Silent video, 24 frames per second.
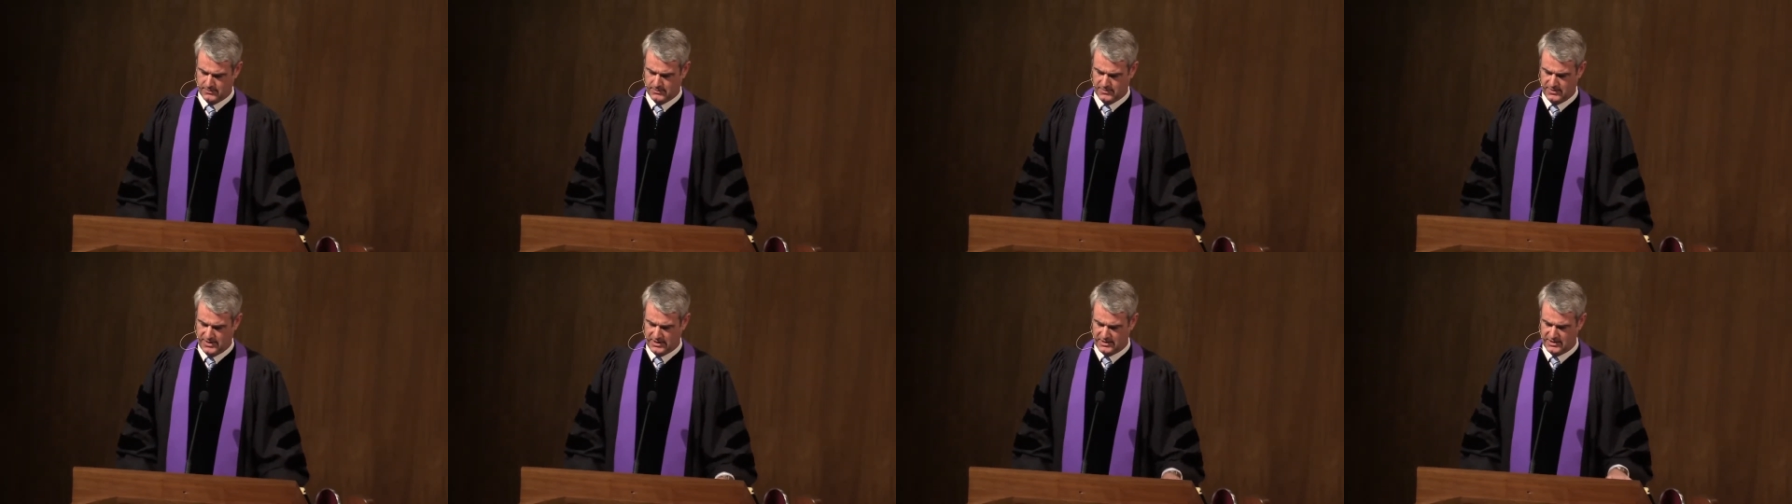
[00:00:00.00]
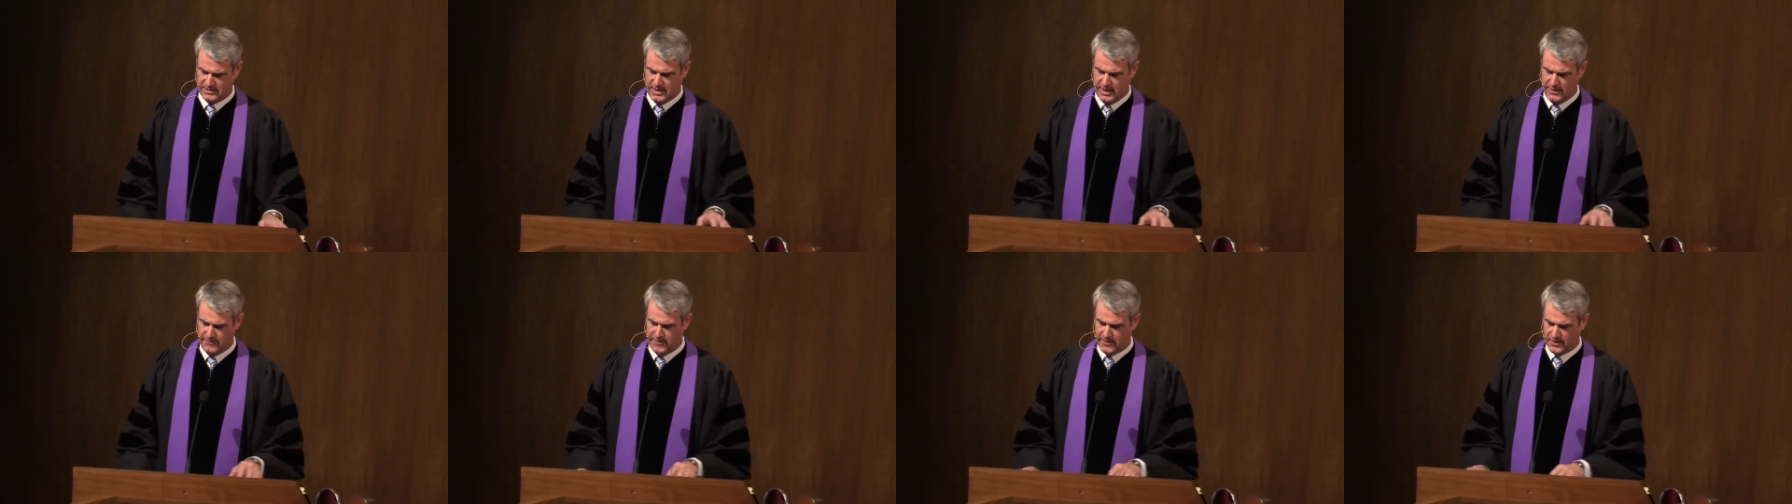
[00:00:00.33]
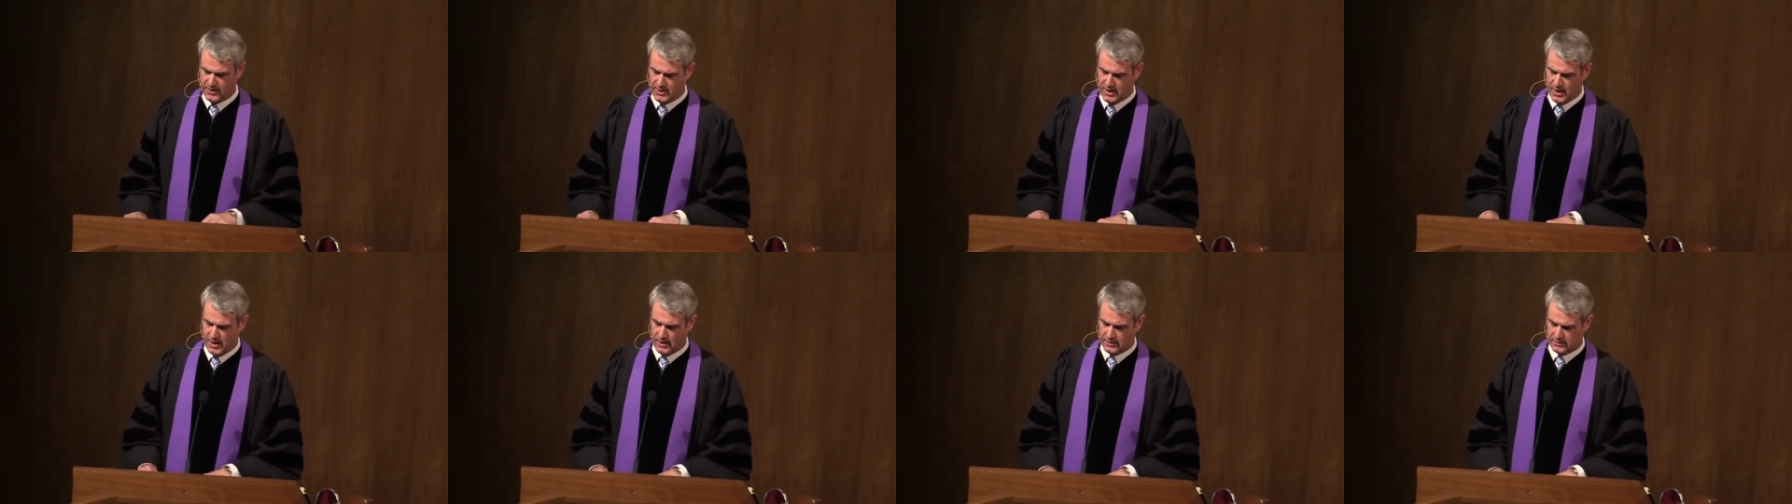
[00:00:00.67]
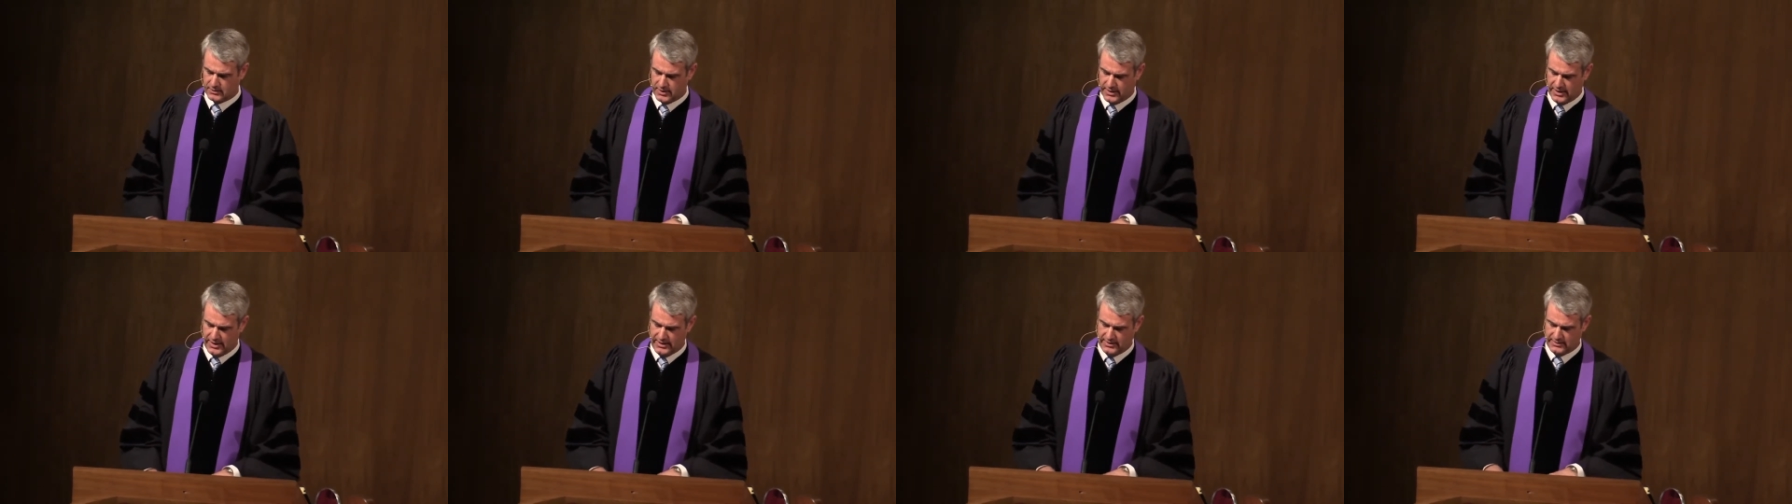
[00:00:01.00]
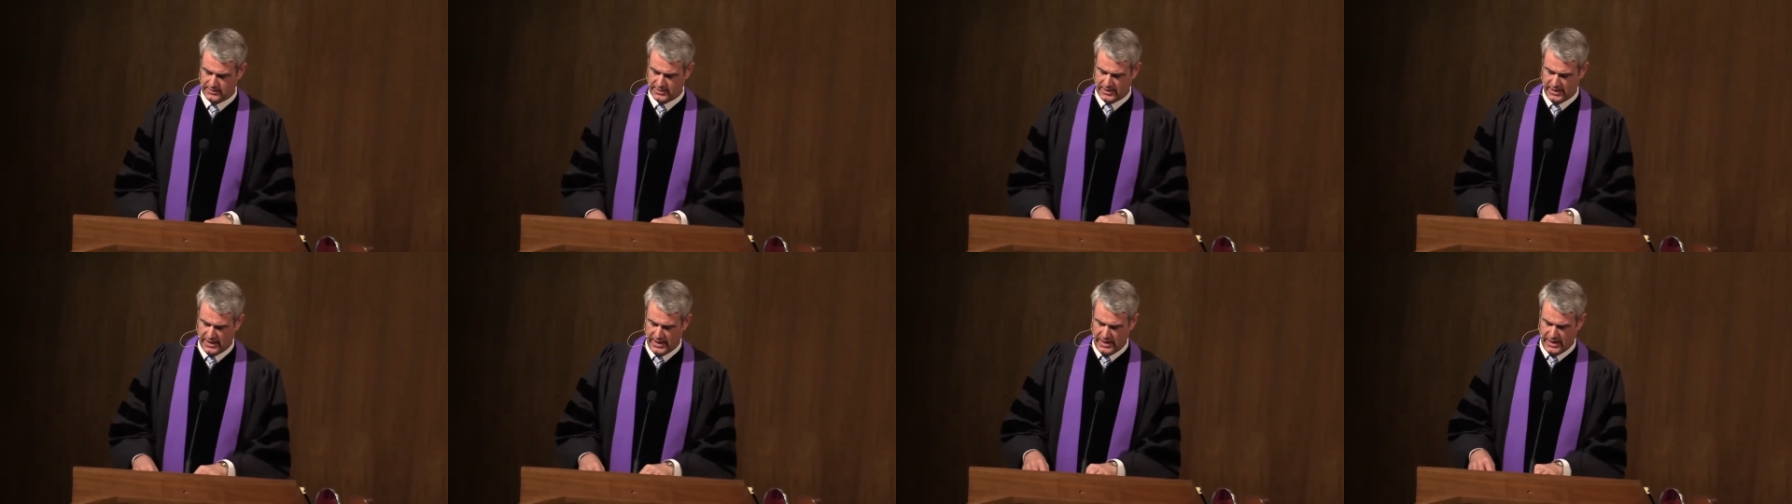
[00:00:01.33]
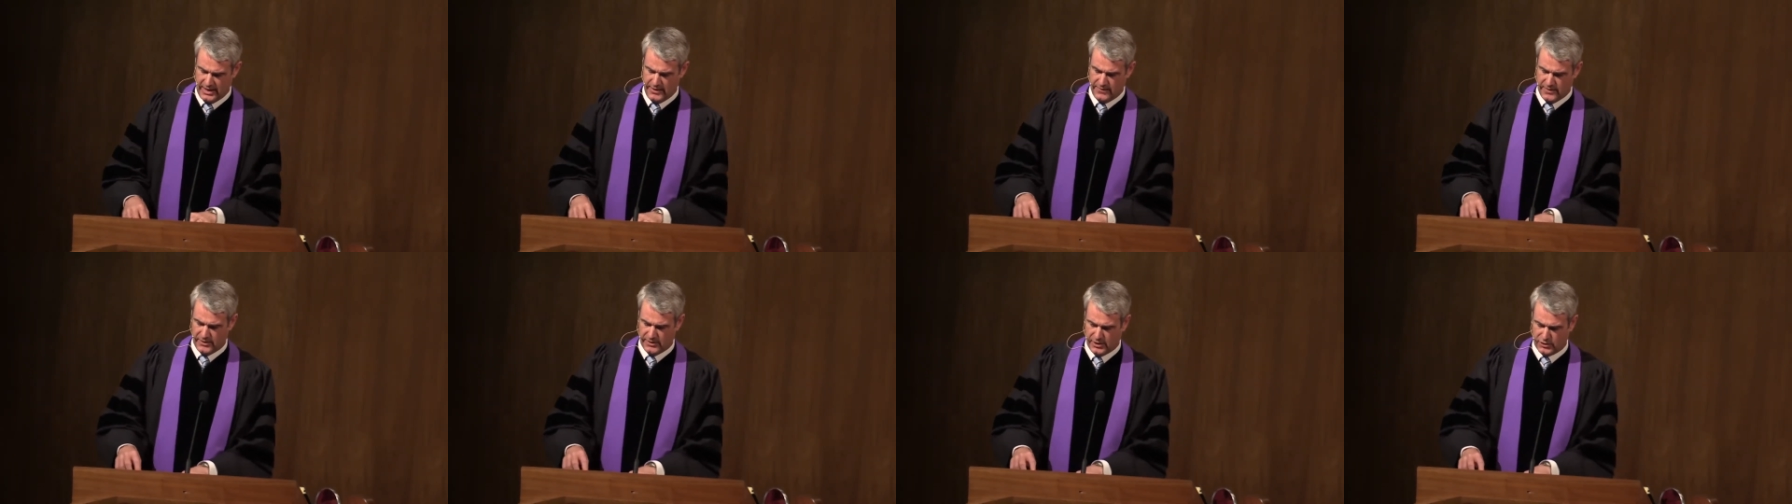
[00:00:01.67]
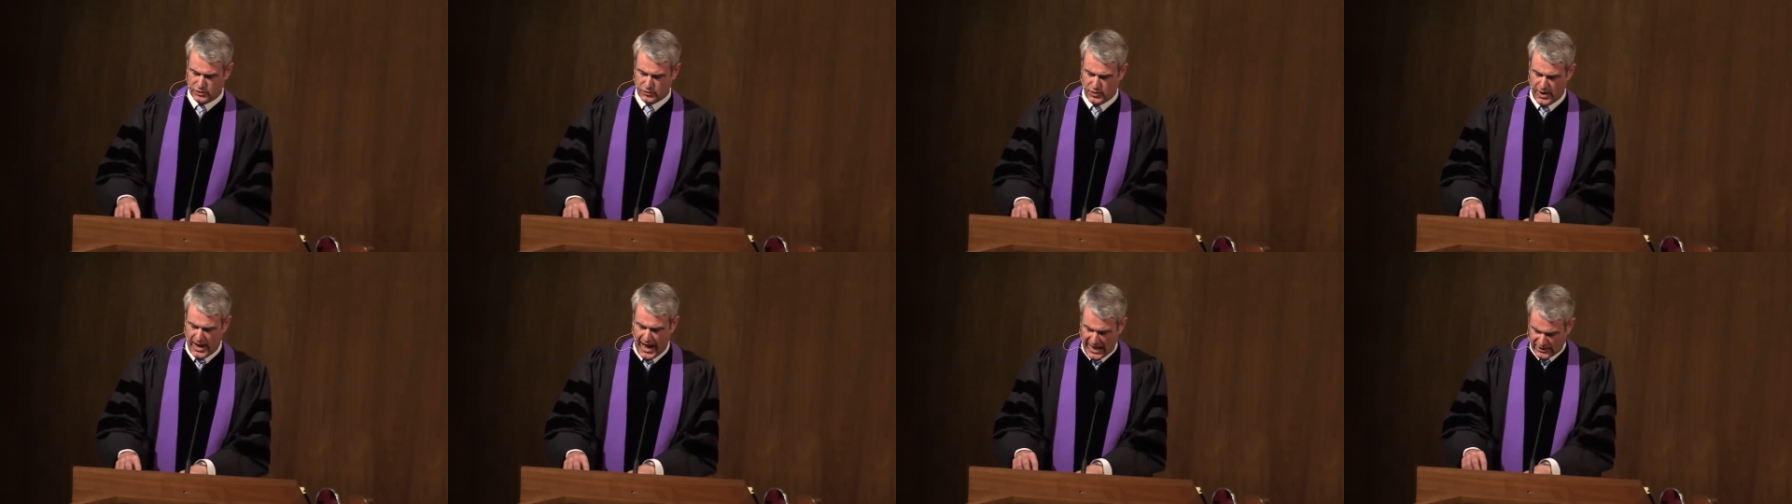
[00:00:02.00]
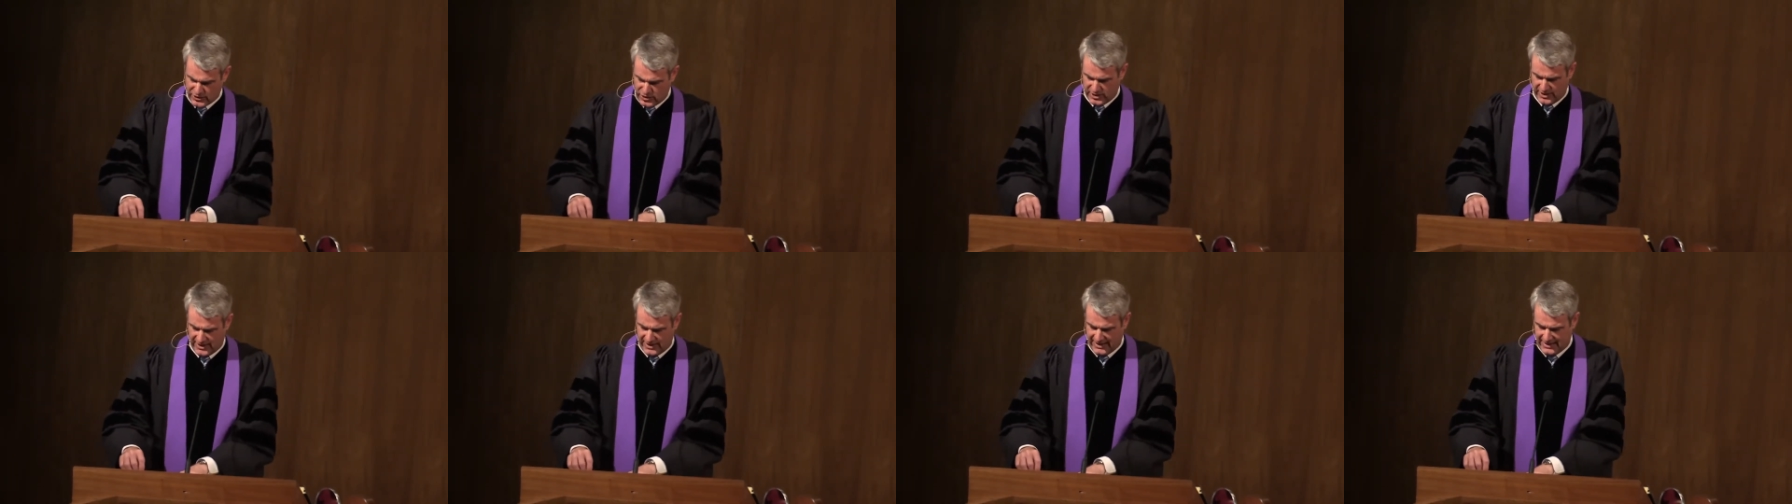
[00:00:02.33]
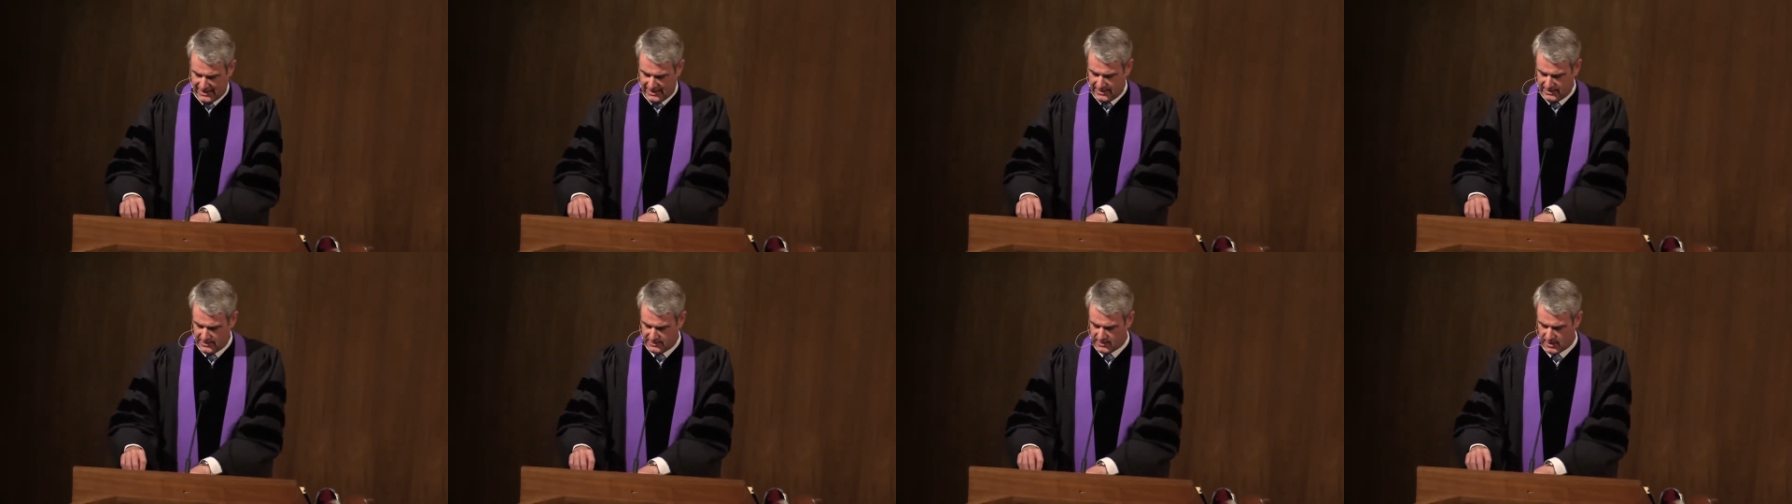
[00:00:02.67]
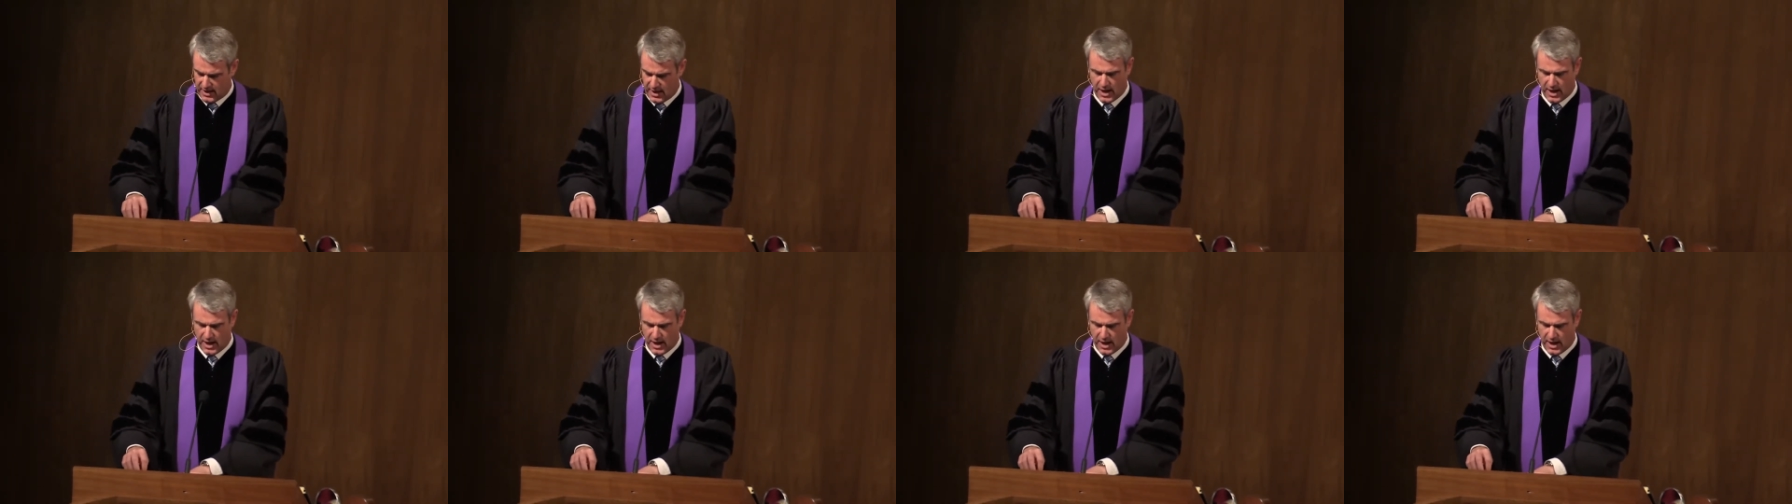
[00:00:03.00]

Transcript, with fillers: the difficulties and even the tragedies